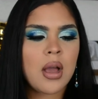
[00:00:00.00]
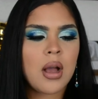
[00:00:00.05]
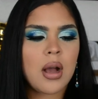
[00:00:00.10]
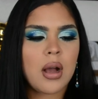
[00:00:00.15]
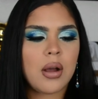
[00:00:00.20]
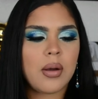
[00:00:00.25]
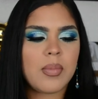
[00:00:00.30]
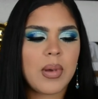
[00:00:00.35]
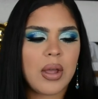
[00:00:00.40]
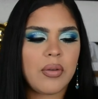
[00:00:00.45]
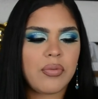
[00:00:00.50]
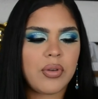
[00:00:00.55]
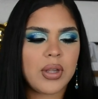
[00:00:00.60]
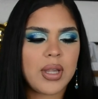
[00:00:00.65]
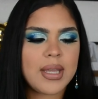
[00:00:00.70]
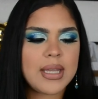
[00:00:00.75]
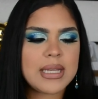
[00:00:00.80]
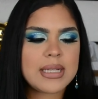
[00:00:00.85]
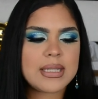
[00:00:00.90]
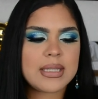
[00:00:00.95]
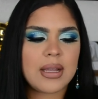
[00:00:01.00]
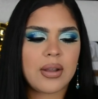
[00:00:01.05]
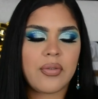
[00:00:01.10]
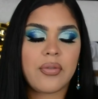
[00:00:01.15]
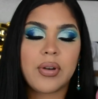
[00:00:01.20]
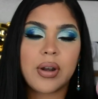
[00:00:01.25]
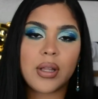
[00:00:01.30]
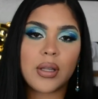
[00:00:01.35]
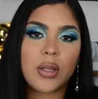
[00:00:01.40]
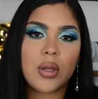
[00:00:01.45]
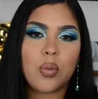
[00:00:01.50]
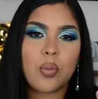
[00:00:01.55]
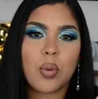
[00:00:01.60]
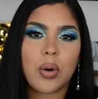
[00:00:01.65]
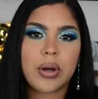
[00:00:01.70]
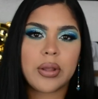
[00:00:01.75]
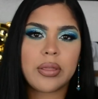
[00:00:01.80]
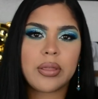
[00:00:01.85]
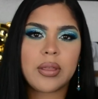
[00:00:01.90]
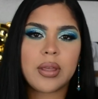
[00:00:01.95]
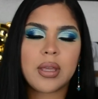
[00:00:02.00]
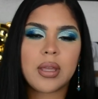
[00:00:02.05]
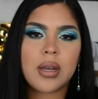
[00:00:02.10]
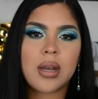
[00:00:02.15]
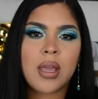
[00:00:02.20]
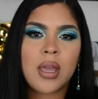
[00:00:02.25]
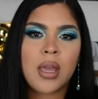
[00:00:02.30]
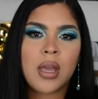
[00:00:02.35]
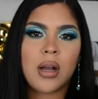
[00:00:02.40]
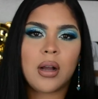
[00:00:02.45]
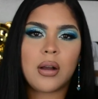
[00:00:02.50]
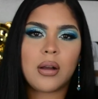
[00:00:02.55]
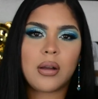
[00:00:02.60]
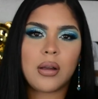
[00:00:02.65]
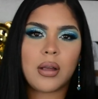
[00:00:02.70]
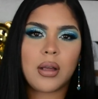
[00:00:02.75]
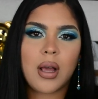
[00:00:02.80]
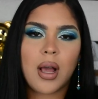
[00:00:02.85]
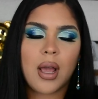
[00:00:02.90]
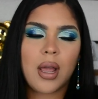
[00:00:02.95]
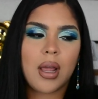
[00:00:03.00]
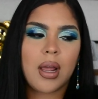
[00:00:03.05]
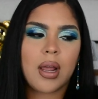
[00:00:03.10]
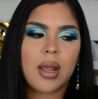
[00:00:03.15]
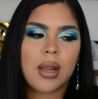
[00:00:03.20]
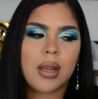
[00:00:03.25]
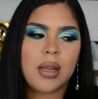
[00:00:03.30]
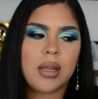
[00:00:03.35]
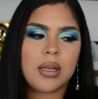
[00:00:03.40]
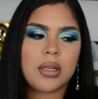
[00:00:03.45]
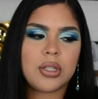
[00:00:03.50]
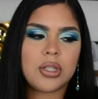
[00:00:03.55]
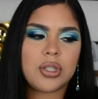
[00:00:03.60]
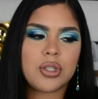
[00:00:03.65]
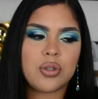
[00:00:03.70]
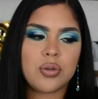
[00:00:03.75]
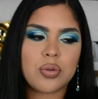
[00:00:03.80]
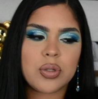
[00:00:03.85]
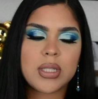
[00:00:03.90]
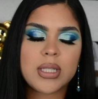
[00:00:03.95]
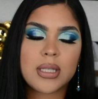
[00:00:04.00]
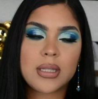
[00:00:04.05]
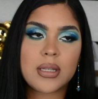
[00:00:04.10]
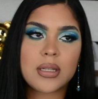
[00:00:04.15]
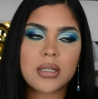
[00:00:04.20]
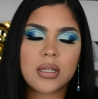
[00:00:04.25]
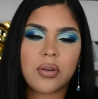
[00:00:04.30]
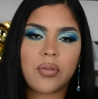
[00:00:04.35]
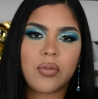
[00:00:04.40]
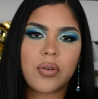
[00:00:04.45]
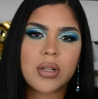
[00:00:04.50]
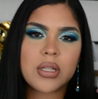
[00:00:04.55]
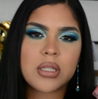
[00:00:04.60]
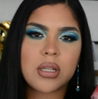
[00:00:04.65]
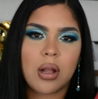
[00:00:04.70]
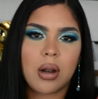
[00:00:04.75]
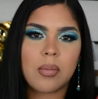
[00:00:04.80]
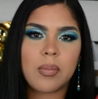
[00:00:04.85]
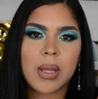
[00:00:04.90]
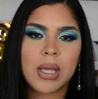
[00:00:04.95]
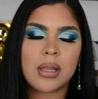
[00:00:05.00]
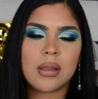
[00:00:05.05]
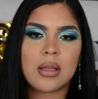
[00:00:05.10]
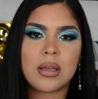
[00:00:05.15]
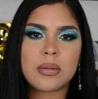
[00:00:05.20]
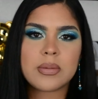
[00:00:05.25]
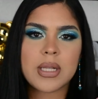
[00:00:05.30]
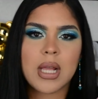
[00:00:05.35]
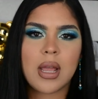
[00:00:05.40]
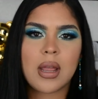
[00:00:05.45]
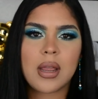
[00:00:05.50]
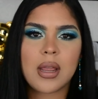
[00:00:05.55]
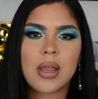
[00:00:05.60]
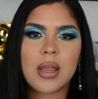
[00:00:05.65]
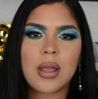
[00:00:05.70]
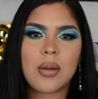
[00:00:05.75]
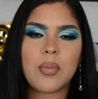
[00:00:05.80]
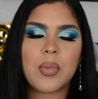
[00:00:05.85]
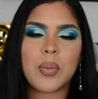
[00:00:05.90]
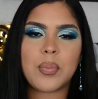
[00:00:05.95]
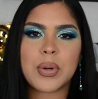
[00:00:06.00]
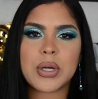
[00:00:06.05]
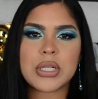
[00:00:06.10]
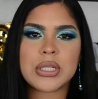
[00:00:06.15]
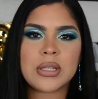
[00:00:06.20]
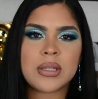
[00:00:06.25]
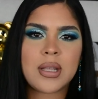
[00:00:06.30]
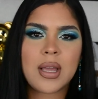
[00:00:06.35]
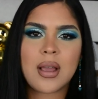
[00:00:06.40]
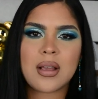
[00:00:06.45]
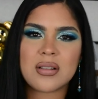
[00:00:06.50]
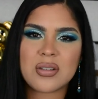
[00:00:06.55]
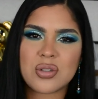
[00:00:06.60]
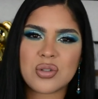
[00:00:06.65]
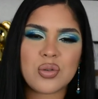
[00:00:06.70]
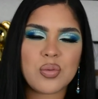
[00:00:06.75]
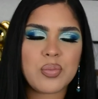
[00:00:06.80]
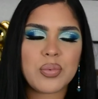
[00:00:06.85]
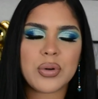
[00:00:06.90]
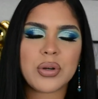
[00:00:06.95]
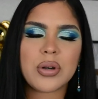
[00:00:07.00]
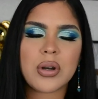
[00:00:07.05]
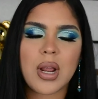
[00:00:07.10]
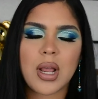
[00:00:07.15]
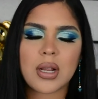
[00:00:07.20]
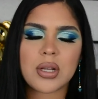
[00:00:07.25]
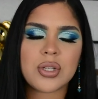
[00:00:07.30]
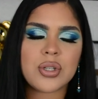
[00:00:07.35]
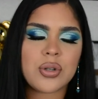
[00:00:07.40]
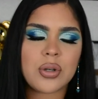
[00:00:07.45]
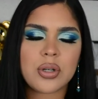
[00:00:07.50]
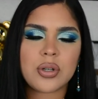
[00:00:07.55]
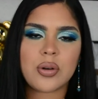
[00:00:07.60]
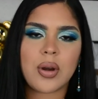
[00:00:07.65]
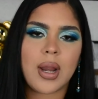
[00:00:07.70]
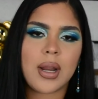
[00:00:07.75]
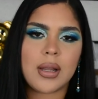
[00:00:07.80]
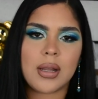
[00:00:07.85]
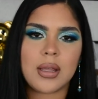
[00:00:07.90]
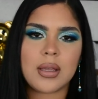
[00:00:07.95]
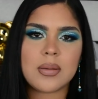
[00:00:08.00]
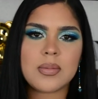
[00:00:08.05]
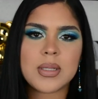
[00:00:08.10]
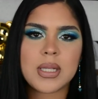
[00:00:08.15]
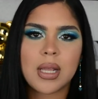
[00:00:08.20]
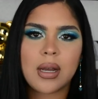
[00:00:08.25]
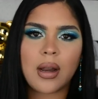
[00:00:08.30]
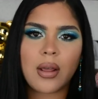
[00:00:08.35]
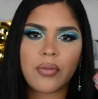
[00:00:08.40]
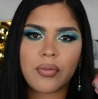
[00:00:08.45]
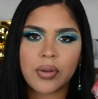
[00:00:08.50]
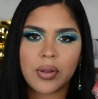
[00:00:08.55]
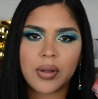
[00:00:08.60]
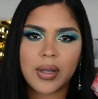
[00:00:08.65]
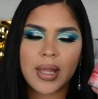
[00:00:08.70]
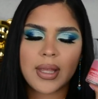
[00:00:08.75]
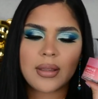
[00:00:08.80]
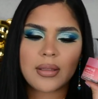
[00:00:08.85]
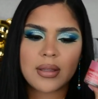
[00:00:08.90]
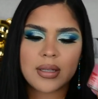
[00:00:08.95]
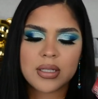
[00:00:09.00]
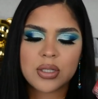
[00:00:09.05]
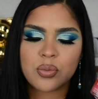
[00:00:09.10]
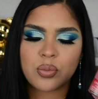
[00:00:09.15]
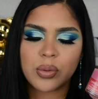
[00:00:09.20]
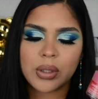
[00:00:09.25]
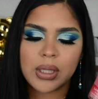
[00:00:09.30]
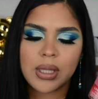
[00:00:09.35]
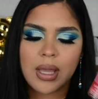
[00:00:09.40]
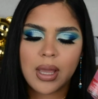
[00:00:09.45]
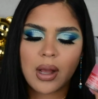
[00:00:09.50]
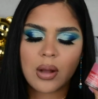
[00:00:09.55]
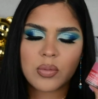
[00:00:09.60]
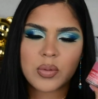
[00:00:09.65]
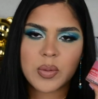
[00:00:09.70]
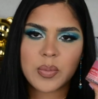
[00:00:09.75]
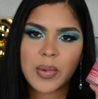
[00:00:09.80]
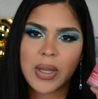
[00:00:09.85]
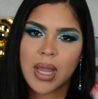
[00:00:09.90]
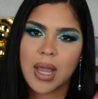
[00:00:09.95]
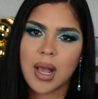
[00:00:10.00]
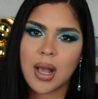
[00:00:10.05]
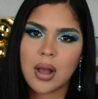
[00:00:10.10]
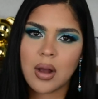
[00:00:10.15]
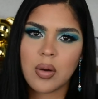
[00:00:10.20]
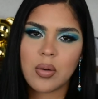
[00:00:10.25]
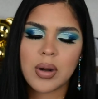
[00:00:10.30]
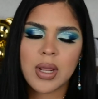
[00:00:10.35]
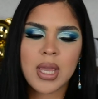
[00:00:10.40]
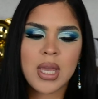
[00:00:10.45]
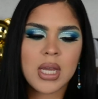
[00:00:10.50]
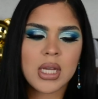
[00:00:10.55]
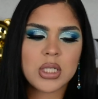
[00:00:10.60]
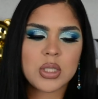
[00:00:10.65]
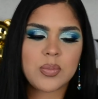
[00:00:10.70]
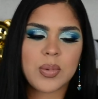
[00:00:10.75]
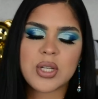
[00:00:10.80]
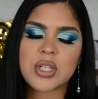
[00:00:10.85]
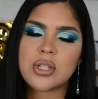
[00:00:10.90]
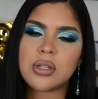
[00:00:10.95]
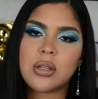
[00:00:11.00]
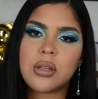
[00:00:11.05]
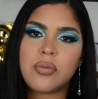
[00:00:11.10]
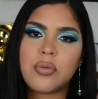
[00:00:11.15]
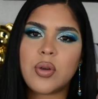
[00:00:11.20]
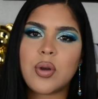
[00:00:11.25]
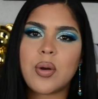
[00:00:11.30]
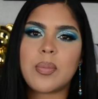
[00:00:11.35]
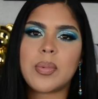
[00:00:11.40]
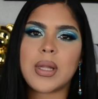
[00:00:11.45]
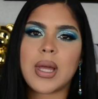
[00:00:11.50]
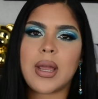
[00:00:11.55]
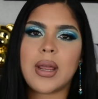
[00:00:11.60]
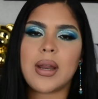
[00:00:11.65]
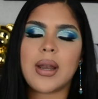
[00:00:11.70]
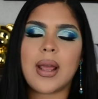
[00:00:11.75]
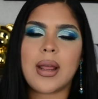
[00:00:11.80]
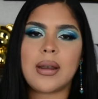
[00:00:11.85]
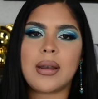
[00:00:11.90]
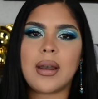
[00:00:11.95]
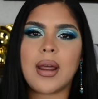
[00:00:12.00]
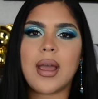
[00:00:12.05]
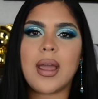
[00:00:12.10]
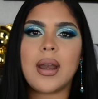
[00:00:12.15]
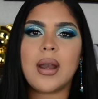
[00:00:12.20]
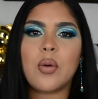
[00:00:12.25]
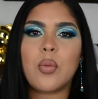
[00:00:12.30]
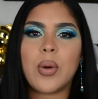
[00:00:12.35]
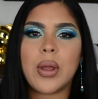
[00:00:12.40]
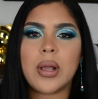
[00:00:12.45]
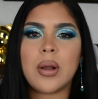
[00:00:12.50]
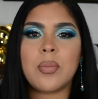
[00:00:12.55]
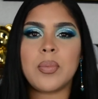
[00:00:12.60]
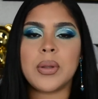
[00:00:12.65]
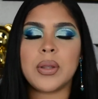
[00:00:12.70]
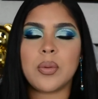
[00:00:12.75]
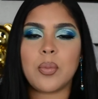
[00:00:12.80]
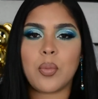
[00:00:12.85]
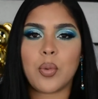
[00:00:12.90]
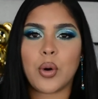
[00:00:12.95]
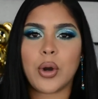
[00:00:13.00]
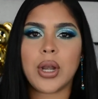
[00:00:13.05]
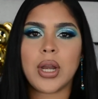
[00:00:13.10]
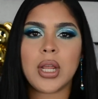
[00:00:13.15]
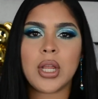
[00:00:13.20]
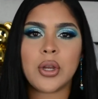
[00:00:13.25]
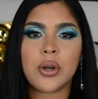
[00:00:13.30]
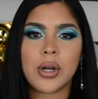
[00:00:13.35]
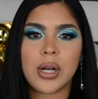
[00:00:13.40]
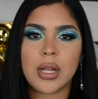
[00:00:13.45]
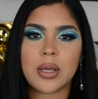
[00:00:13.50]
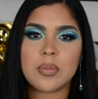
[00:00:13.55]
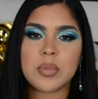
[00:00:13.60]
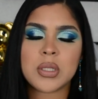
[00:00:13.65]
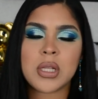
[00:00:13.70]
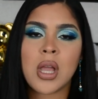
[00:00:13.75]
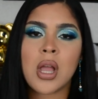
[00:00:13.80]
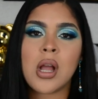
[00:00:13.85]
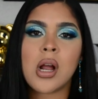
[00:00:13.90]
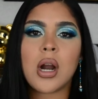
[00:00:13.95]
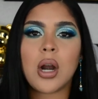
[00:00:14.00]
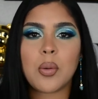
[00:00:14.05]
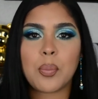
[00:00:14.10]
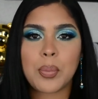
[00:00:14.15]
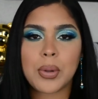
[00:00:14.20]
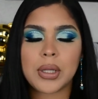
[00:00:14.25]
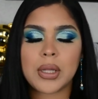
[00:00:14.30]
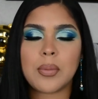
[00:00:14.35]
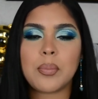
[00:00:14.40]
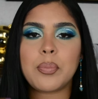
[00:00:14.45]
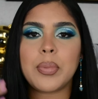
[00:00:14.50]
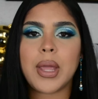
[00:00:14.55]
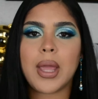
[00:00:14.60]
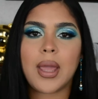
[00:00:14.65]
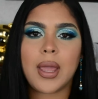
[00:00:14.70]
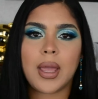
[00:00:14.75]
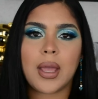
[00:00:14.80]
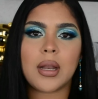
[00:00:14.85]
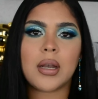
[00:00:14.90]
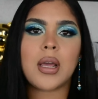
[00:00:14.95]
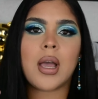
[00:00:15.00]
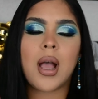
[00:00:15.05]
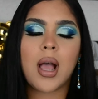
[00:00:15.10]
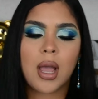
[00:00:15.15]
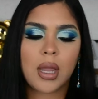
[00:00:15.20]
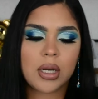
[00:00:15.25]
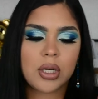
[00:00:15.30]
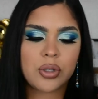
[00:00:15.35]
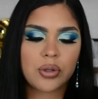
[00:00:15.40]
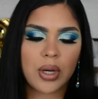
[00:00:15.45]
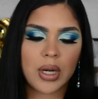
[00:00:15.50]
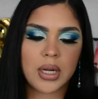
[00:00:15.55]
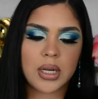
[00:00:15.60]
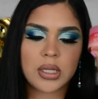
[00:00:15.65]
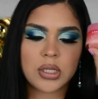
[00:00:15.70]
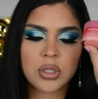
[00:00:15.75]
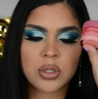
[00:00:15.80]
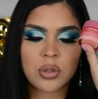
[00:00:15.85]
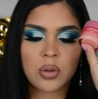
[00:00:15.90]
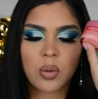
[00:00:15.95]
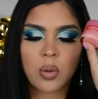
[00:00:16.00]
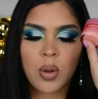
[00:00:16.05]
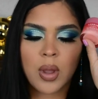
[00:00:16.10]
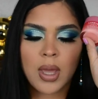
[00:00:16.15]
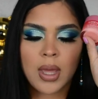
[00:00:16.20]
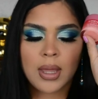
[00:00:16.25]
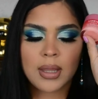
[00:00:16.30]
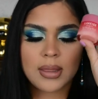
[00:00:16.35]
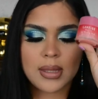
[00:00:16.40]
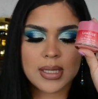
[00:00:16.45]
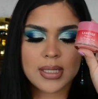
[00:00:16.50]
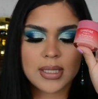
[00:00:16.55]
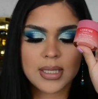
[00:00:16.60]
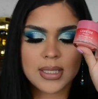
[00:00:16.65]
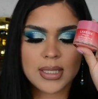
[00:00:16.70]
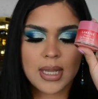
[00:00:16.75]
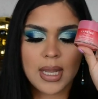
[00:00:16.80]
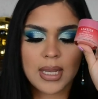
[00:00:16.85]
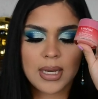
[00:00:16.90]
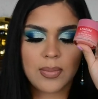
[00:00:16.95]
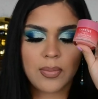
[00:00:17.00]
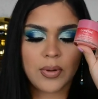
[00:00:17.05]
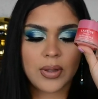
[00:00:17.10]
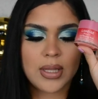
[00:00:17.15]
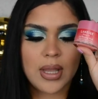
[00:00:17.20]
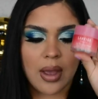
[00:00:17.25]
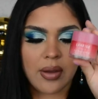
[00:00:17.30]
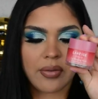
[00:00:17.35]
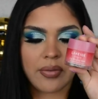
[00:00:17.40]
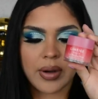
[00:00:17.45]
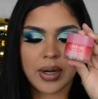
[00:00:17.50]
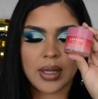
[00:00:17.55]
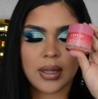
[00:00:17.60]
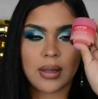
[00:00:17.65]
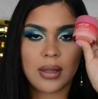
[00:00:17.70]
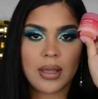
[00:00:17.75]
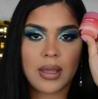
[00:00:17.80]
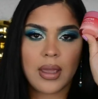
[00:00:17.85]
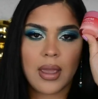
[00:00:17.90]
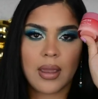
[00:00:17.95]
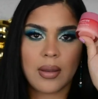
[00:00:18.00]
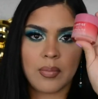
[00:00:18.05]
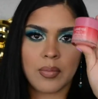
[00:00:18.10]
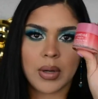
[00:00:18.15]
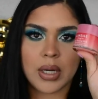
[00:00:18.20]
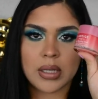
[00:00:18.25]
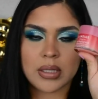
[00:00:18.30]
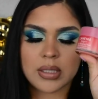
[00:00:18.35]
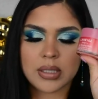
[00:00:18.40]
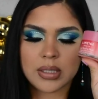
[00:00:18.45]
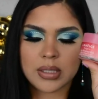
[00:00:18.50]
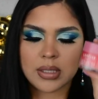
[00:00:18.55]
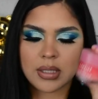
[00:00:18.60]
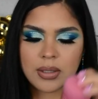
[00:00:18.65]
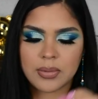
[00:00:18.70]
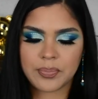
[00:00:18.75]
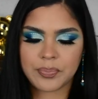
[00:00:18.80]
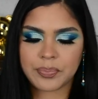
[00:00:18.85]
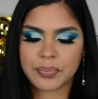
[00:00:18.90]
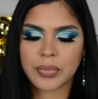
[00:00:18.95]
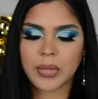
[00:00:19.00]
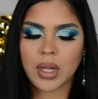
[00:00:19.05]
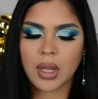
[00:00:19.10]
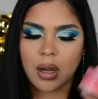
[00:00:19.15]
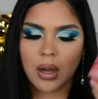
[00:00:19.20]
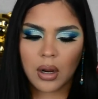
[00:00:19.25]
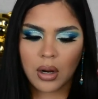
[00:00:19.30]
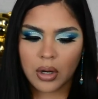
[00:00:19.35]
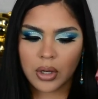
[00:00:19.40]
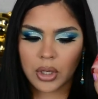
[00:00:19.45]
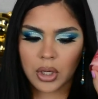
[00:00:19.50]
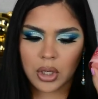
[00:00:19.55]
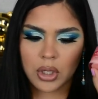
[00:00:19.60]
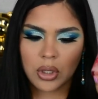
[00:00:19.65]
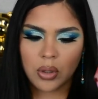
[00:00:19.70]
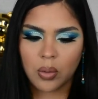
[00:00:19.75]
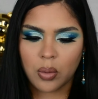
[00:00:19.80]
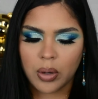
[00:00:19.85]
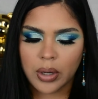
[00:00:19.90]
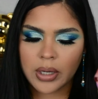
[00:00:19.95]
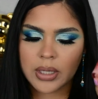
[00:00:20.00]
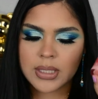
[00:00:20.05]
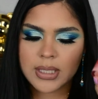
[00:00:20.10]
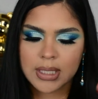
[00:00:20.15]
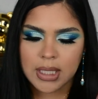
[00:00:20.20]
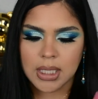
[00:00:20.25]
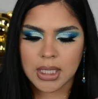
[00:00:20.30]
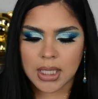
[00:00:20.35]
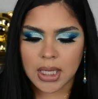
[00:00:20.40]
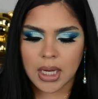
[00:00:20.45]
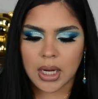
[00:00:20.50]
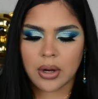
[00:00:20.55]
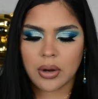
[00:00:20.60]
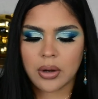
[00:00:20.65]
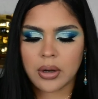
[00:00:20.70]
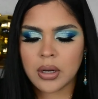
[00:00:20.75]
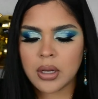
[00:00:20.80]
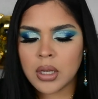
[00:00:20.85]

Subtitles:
I feel like it's definitely worth it. I do see the difference on my lips. I am a person that has super extra dry lips, and I feel like this really helps me out, especially if you apply it at night and wake up in the morning, your lips are plump and hydrated. So this is definitely a must on your skincare.